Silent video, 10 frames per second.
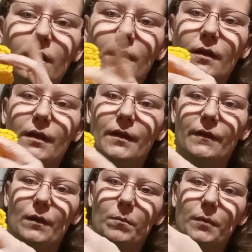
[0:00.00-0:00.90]
And
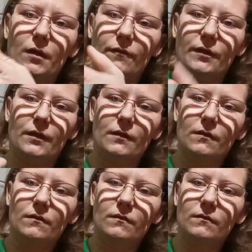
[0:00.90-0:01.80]
they're perfect.
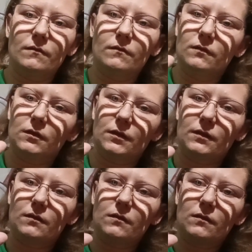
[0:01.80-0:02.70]
Look,
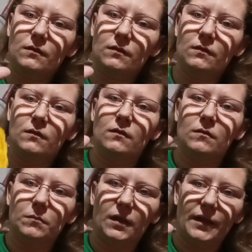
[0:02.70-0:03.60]

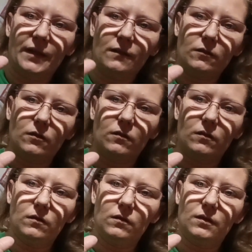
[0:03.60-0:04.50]
my hand
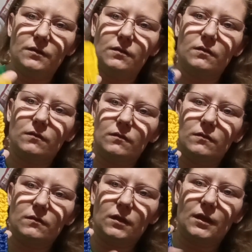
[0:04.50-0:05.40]
is
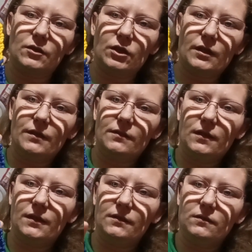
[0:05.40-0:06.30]
not giant
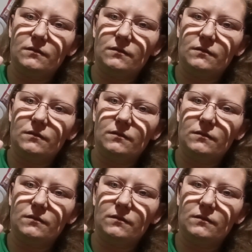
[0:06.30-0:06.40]
size,